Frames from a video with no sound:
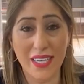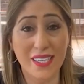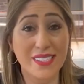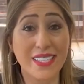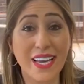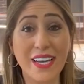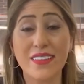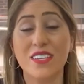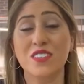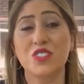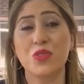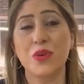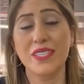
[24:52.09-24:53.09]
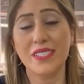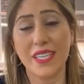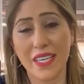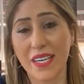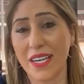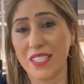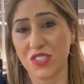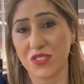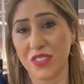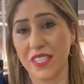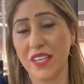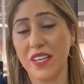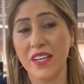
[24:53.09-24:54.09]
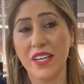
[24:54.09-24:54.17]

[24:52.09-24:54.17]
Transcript: because again, they're doing data entry.